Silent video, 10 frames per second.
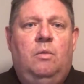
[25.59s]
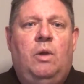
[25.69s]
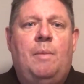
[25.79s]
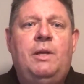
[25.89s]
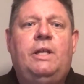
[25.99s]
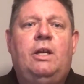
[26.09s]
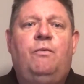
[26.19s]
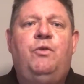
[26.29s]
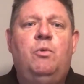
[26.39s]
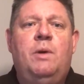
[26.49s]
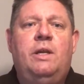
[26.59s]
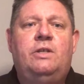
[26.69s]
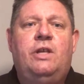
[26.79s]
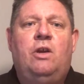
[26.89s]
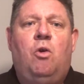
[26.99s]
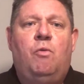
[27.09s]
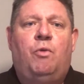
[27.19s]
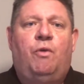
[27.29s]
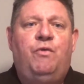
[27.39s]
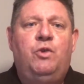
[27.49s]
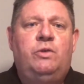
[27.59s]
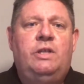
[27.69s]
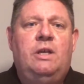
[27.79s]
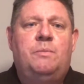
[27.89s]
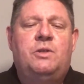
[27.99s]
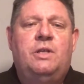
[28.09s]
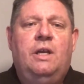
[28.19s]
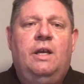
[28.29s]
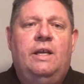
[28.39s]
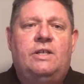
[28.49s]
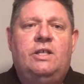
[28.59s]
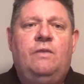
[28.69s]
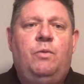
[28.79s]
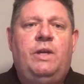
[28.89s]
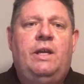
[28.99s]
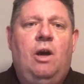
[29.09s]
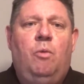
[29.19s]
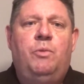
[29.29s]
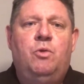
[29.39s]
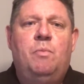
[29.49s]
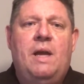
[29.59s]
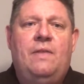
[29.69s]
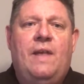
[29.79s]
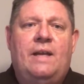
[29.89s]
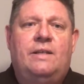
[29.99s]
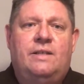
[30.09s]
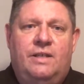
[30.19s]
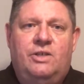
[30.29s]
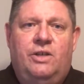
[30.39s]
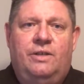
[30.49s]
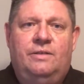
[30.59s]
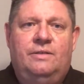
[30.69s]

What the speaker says: Well, I'm going to take a few minutes and go over a few tips and see if we can help you make that decision.